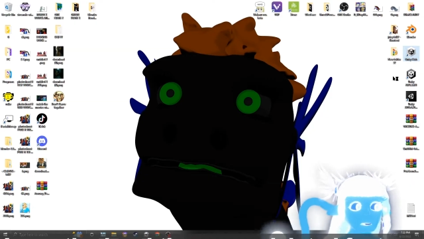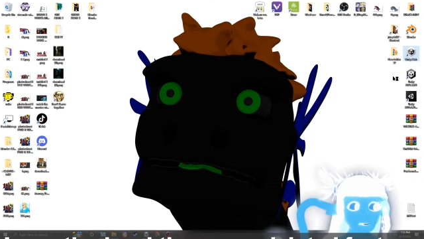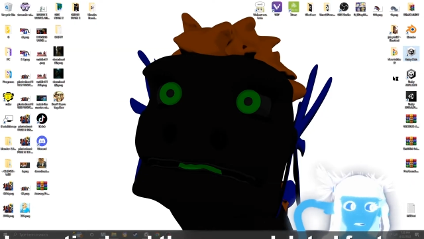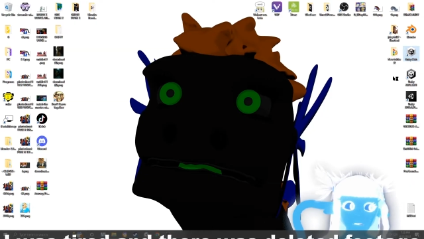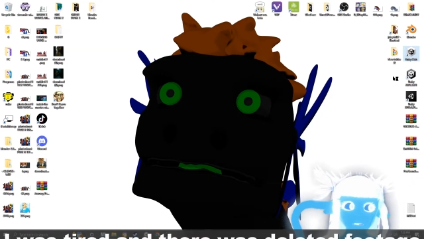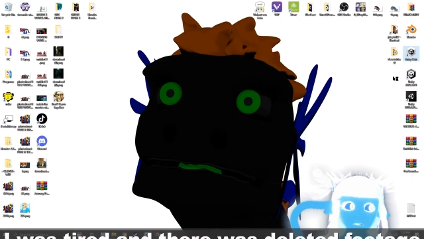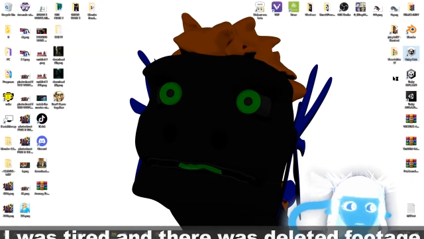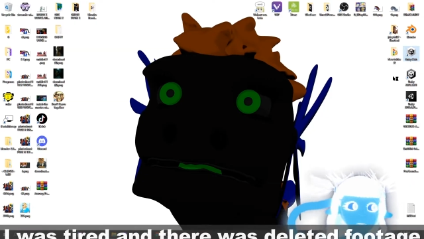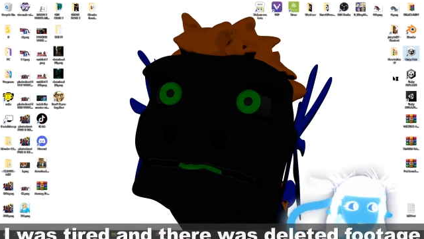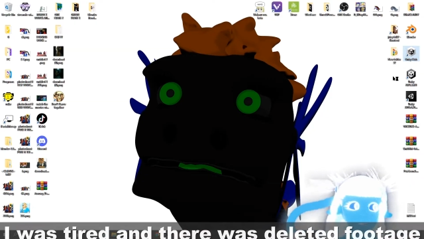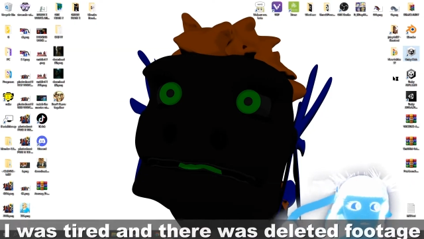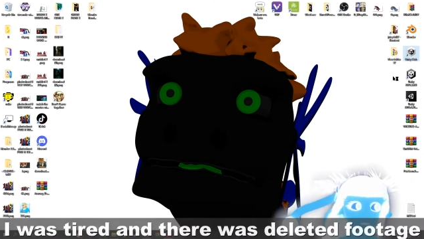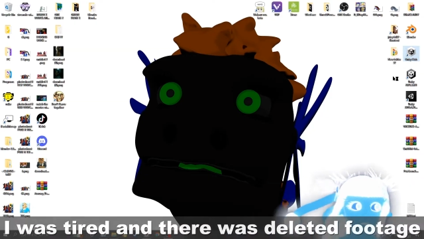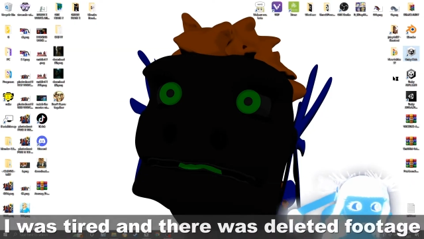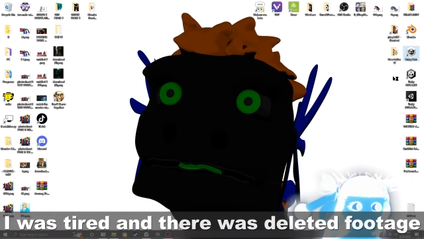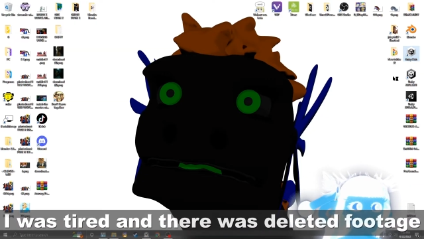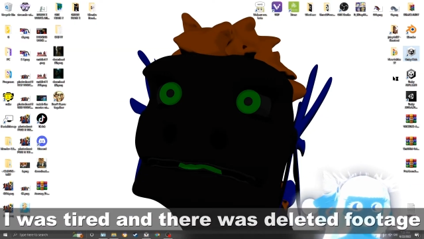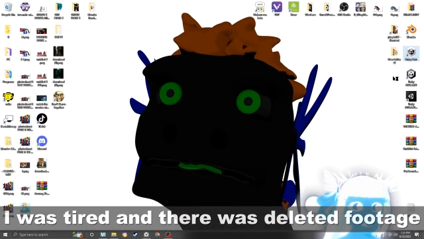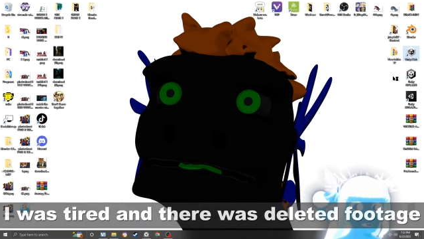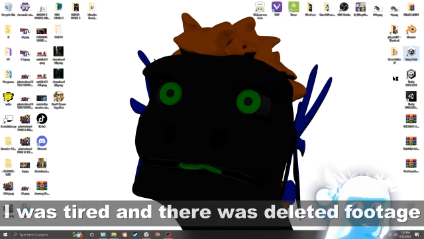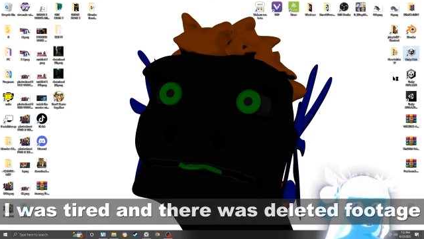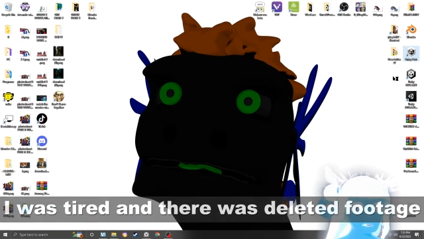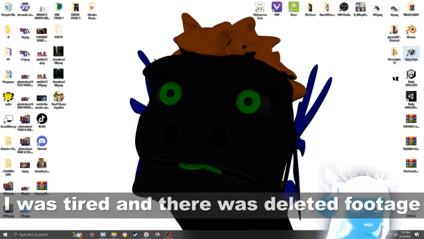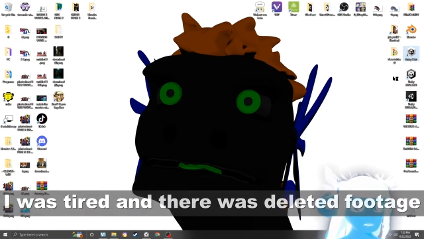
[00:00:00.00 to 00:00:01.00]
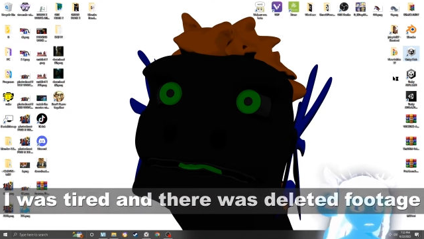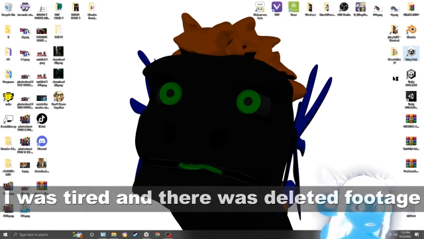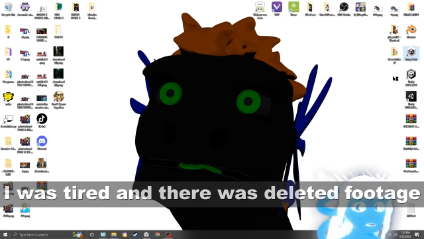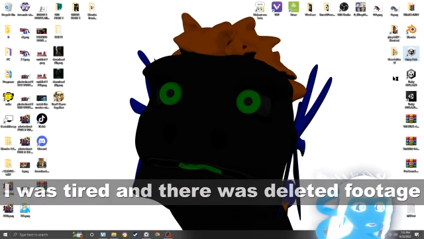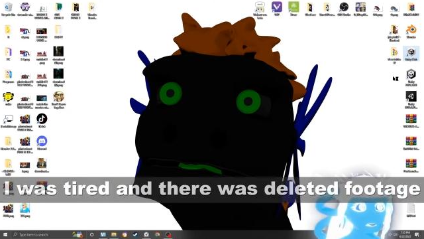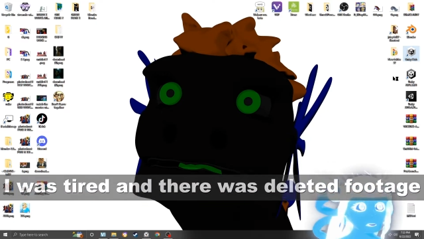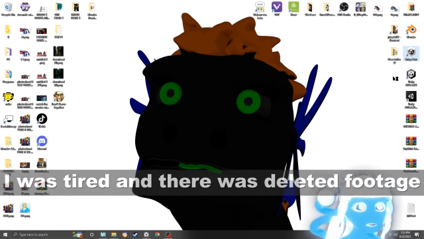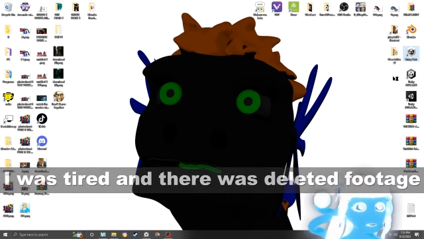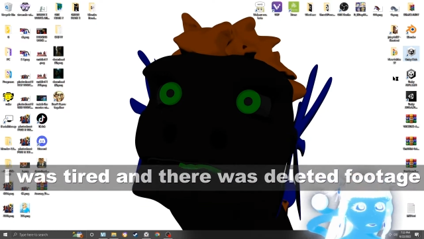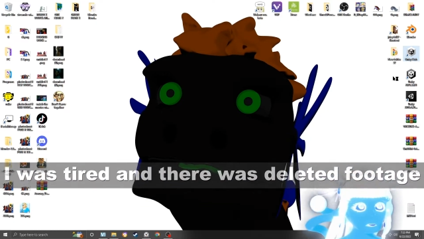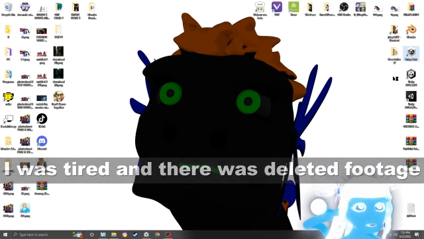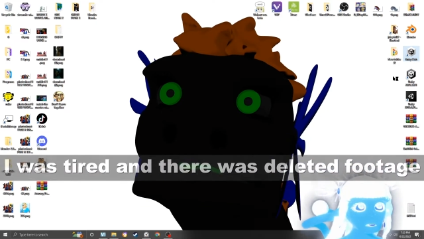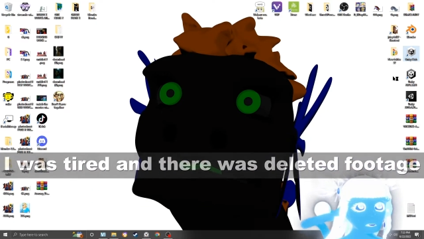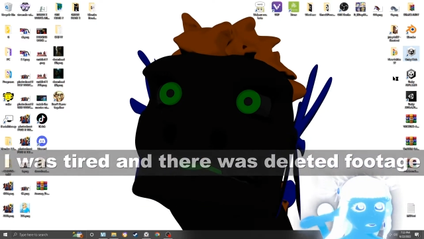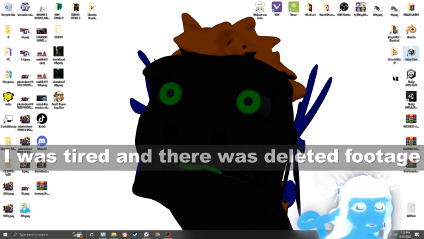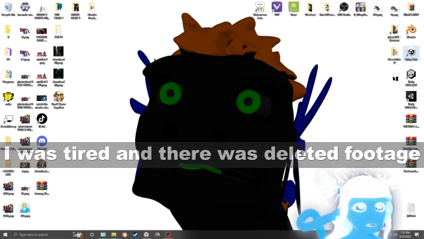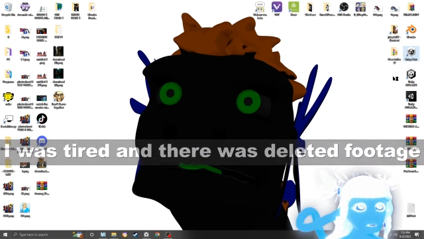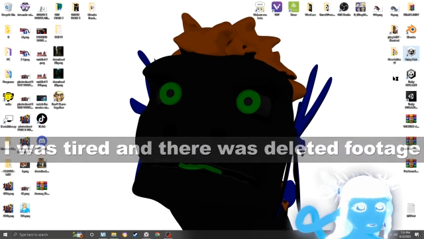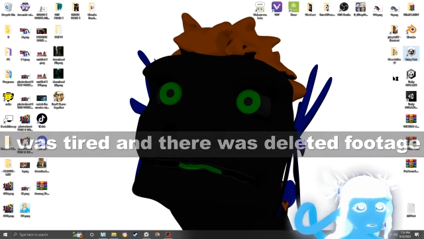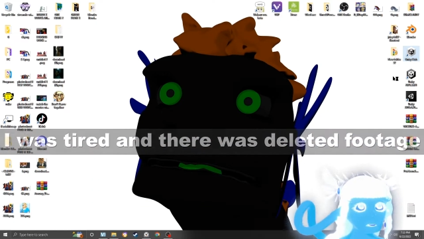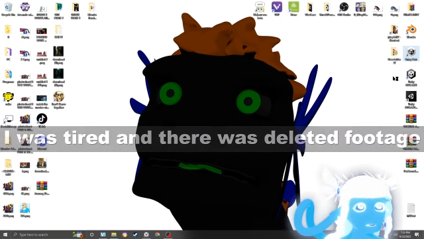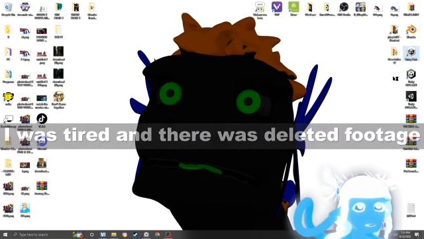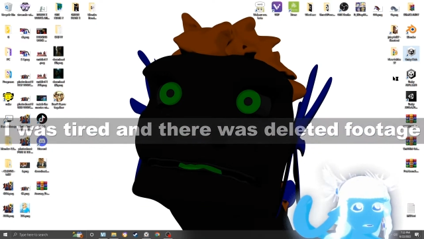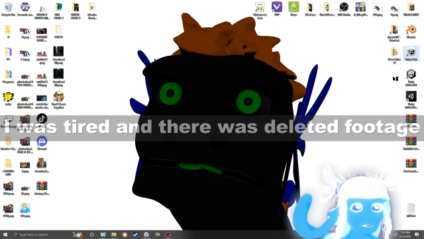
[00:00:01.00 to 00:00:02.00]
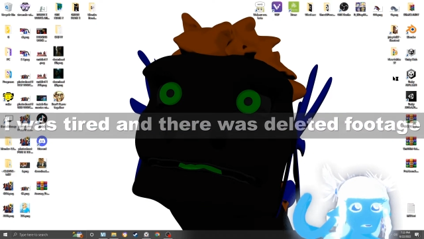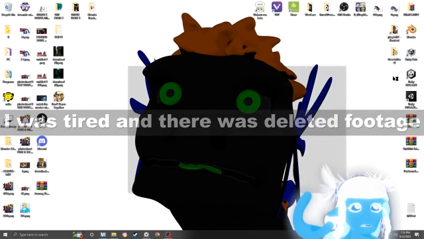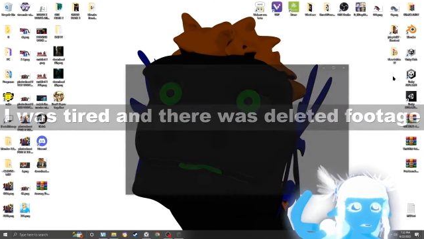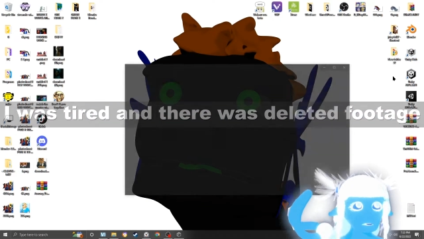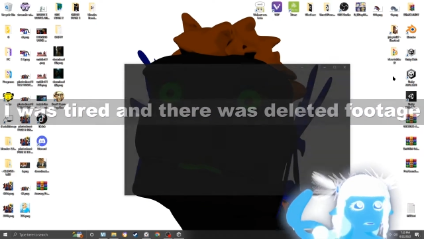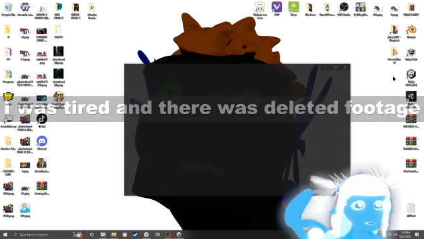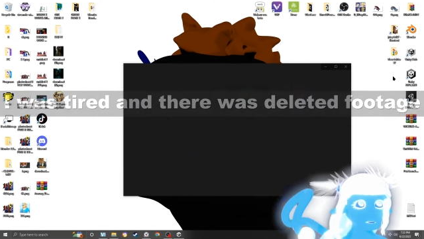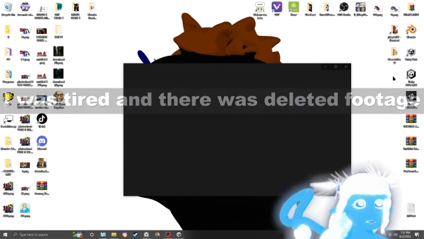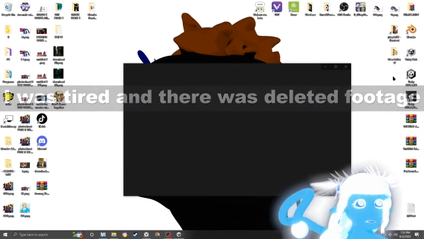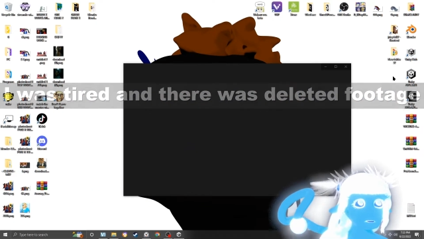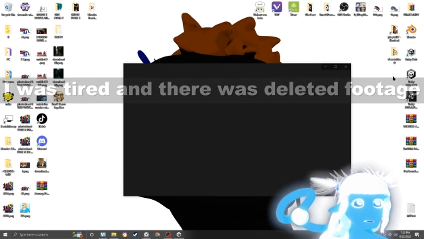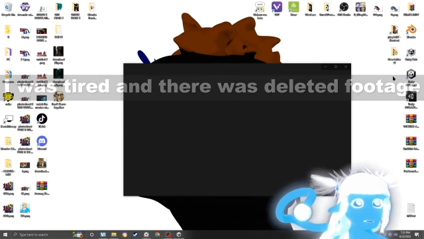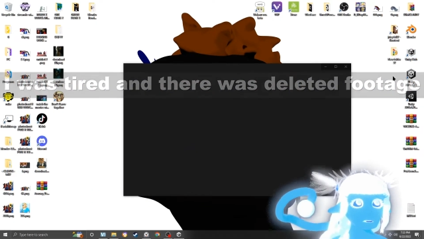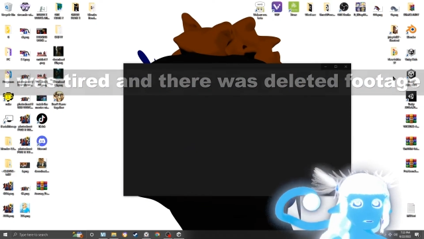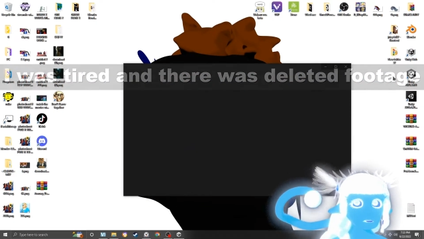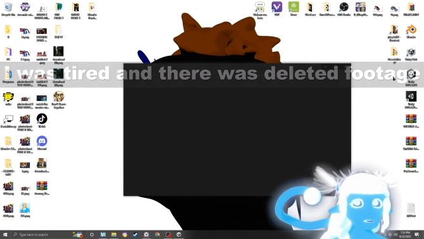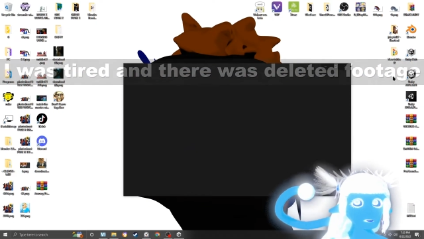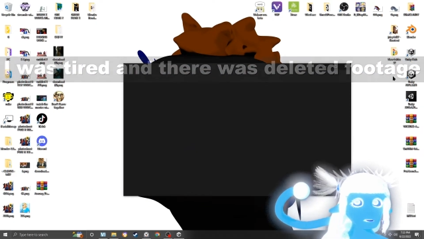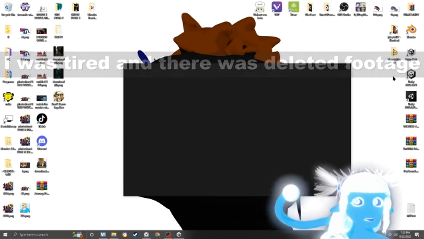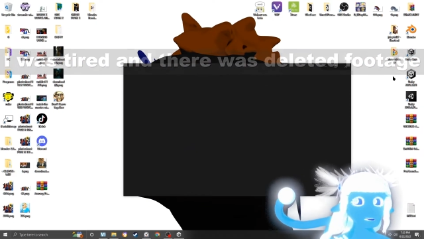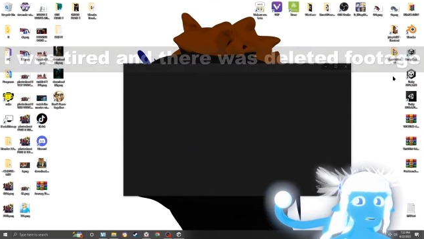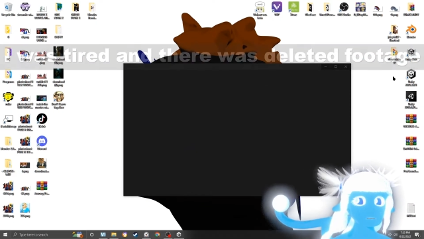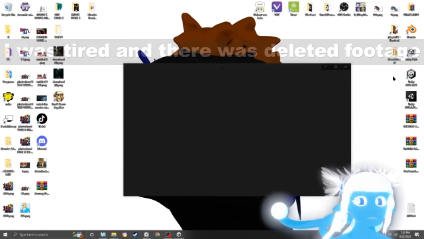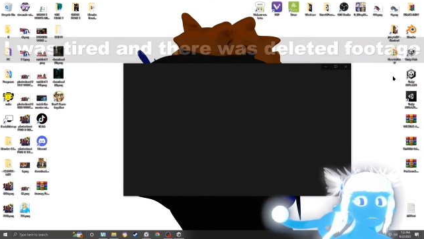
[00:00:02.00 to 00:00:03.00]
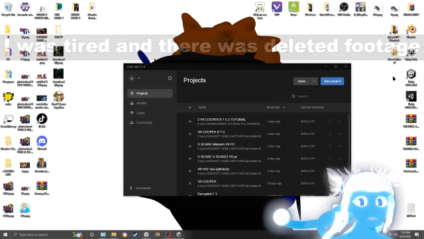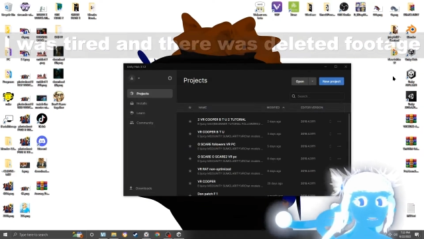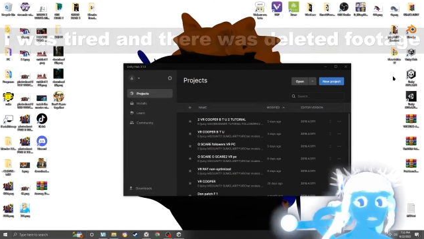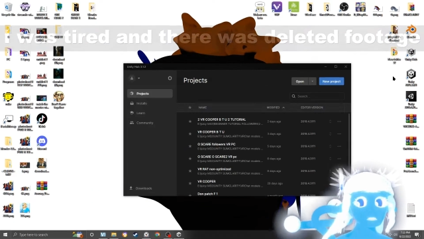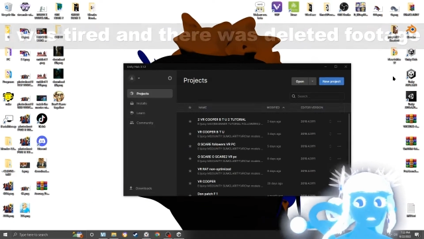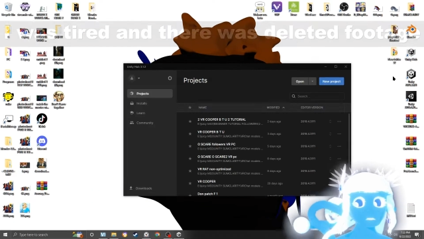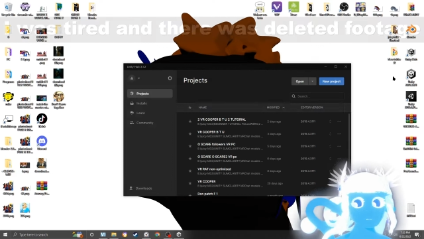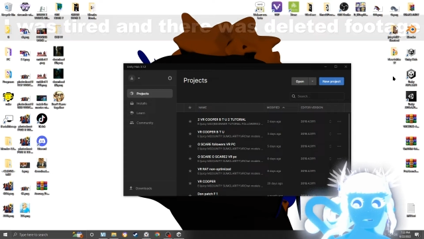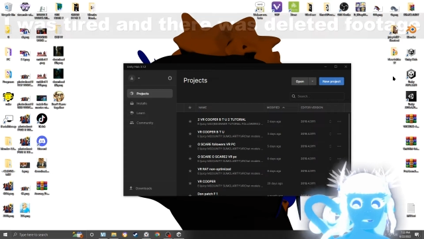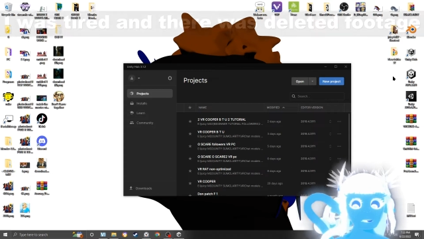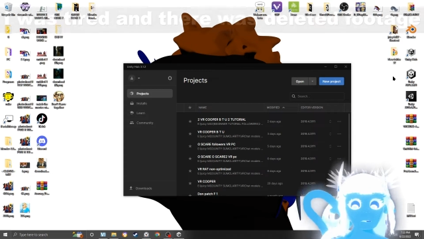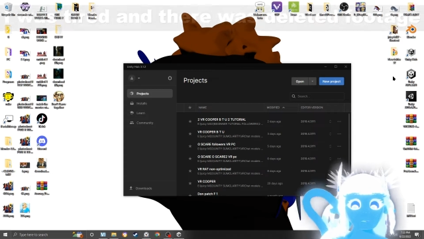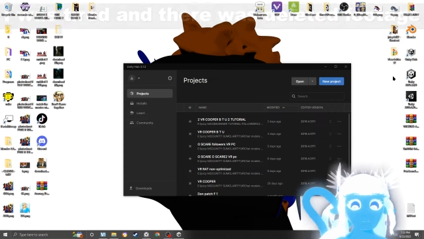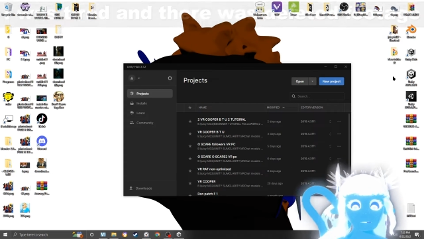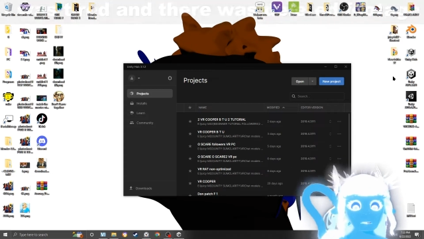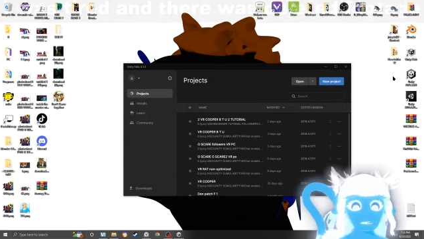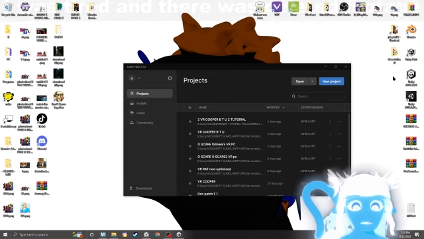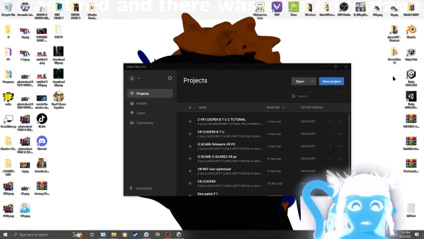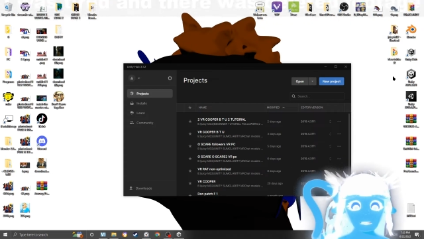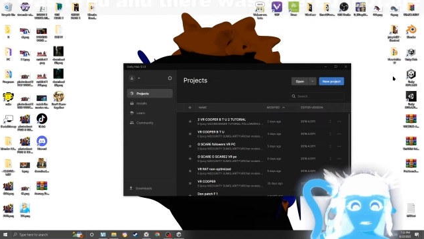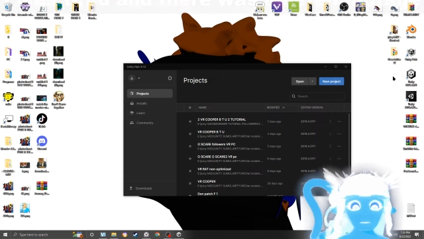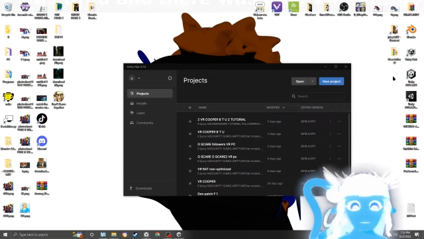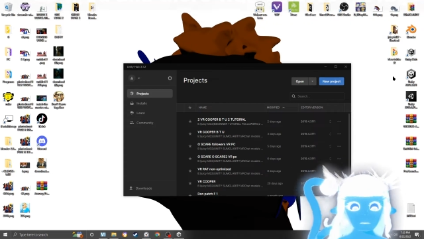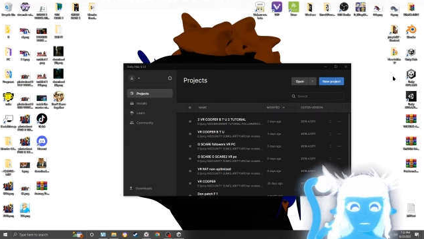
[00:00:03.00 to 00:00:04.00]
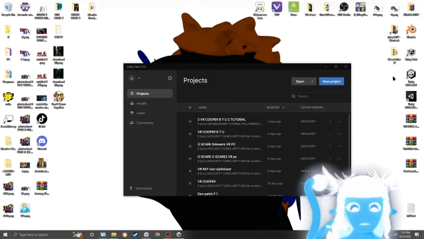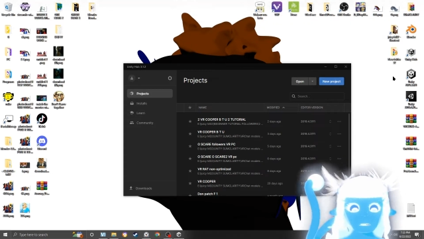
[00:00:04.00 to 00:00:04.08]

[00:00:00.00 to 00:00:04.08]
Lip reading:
No face is visible, so there are no lips to read.